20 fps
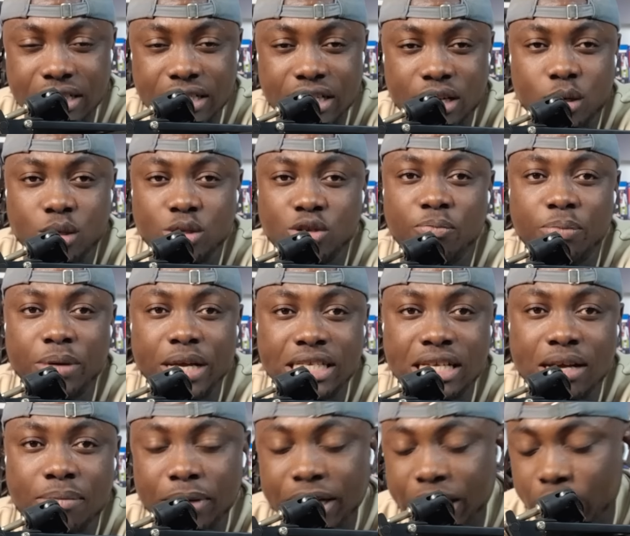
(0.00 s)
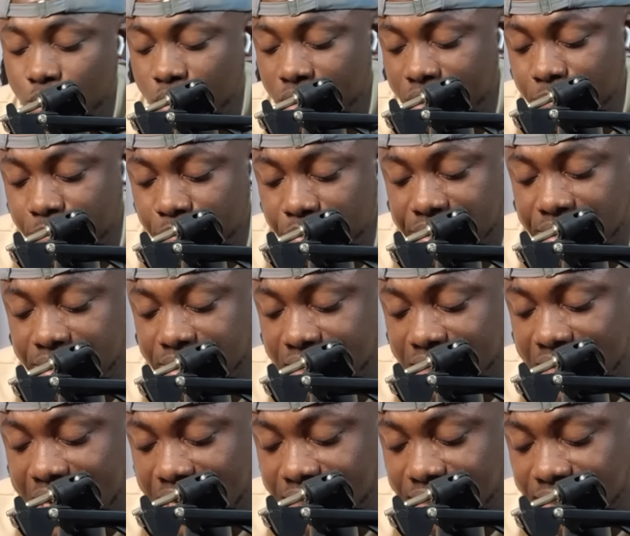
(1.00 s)
There are a lot of players that played well in preseason
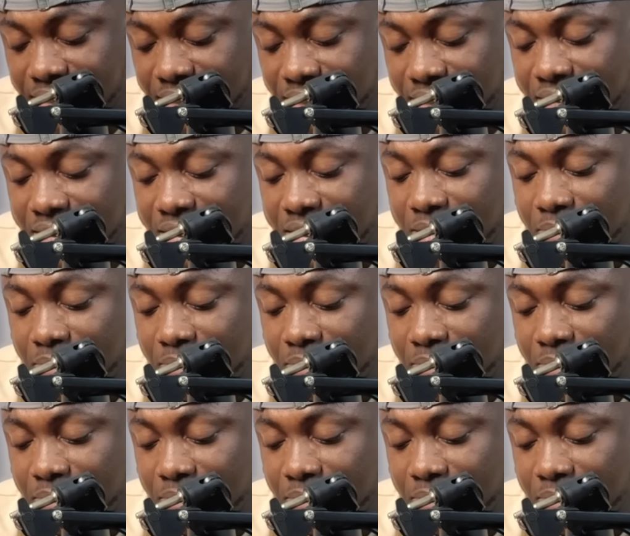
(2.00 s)
last season,